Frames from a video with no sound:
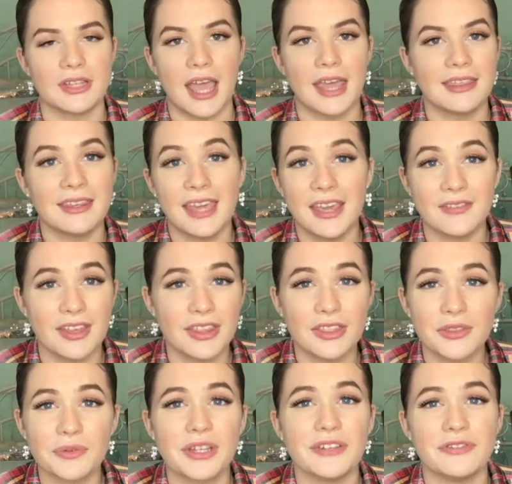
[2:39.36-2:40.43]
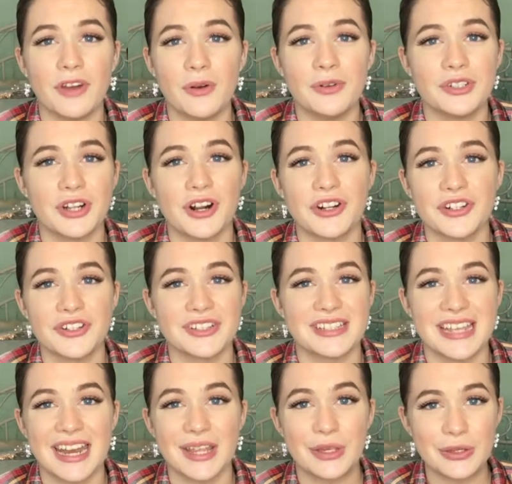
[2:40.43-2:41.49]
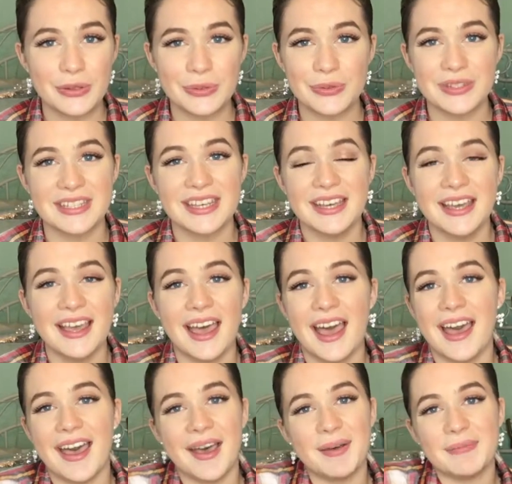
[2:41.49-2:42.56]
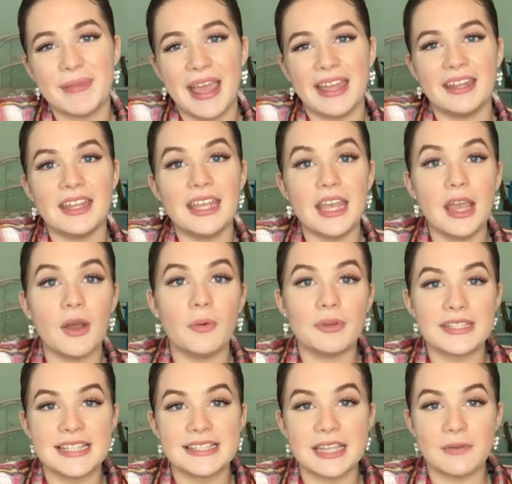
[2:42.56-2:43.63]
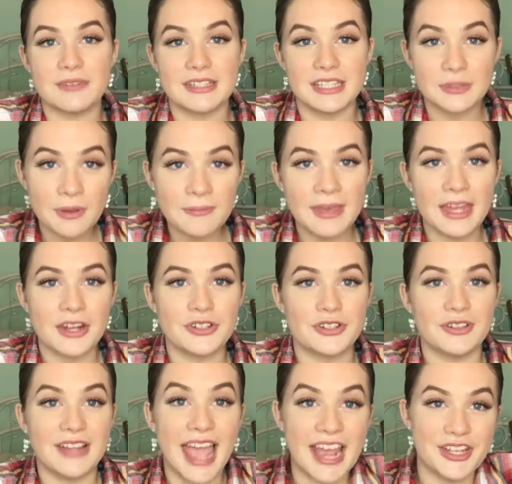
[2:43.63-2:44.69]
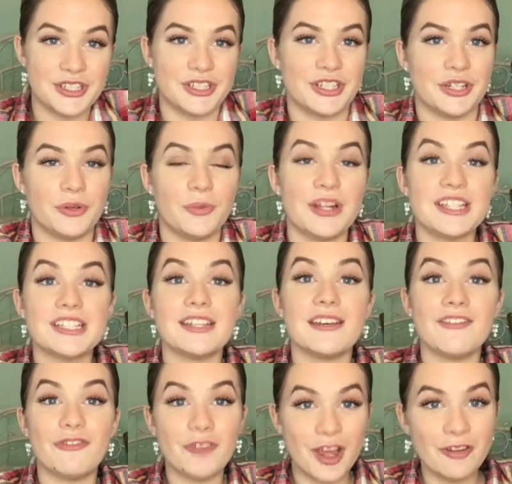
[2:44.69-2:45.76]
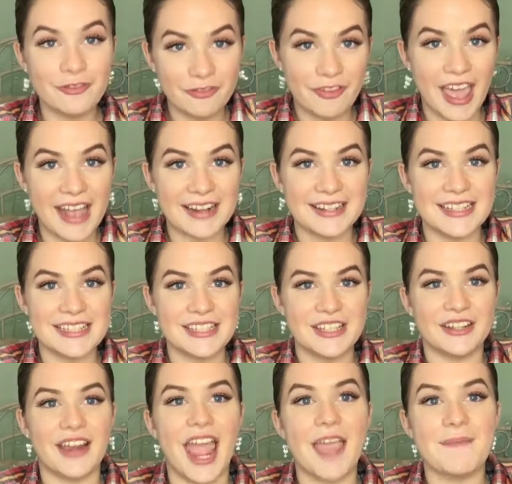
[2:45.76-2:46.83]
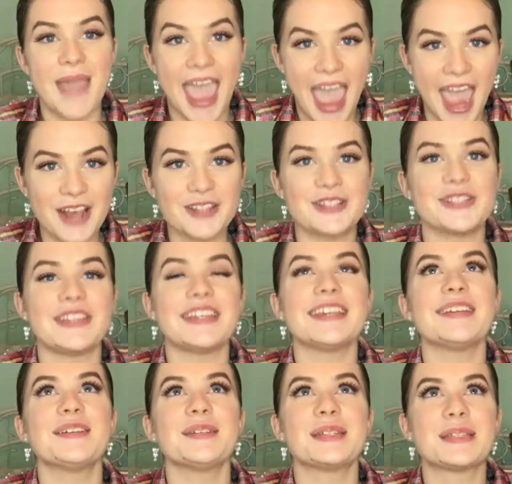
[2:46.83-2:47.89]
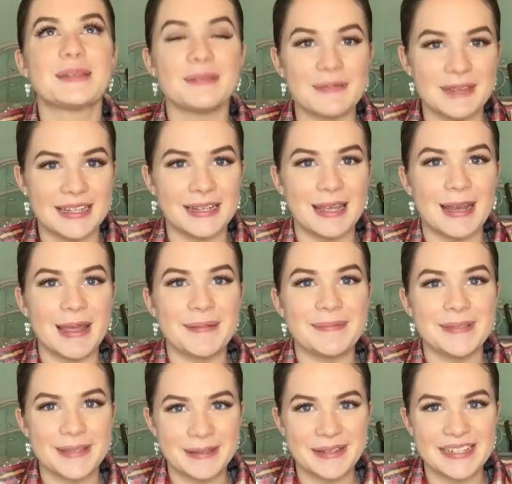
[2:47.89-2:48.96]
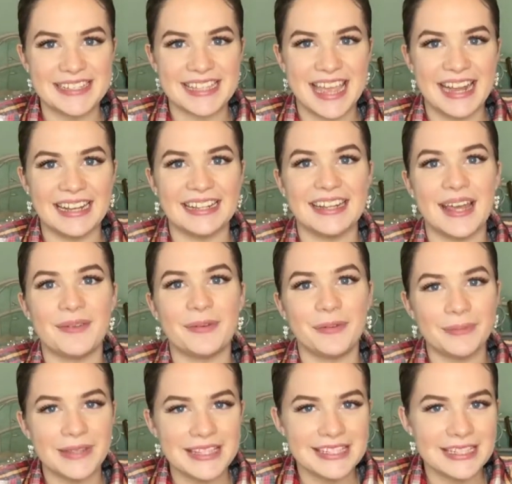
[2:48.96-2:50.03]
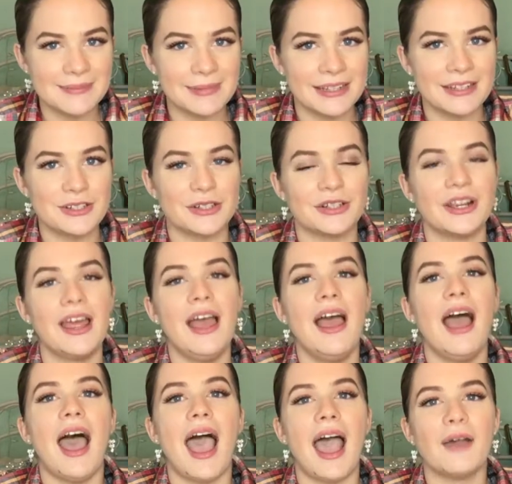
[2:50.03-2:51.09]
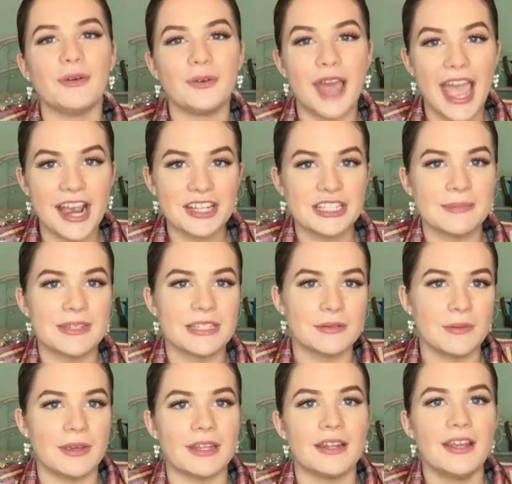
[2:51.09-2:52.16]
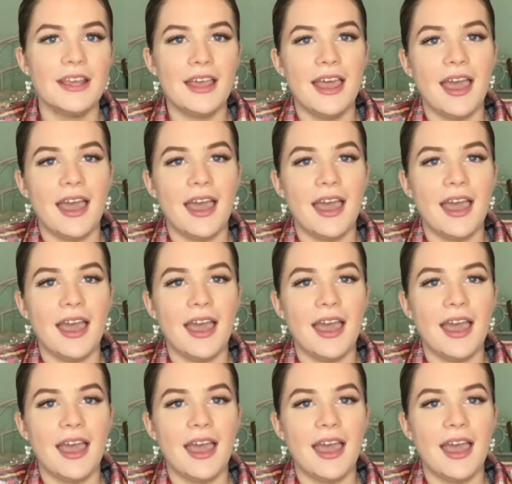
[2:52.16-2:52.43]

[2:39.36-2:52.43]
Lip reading: I think I have like 3 phone chargers that I use. And since I was a swim manager last year, which fun fact, this year I'm actually swimming and I'm so excited. I won't be the team manager. I will actually be swimming.